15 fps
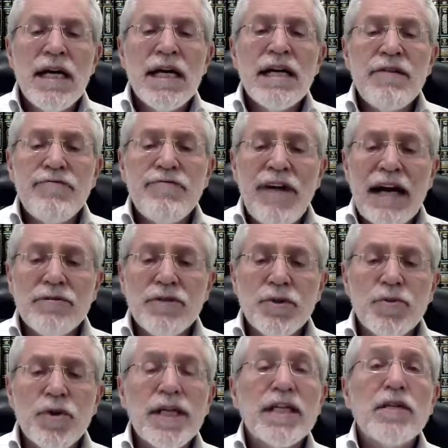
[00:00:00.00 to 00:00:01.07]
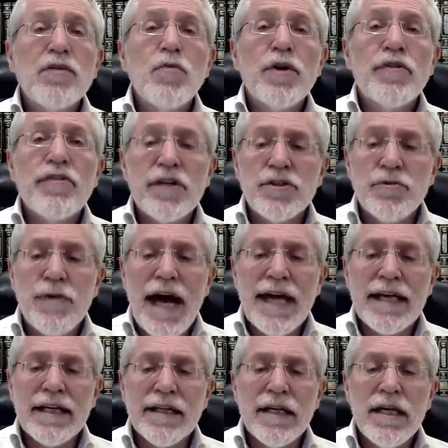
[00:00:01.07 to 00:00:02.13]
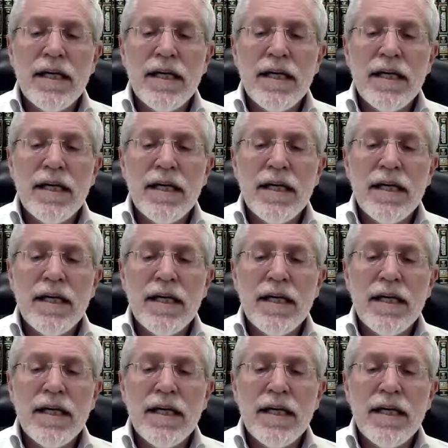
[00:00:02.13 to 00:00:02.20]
He found a ring with a dragon.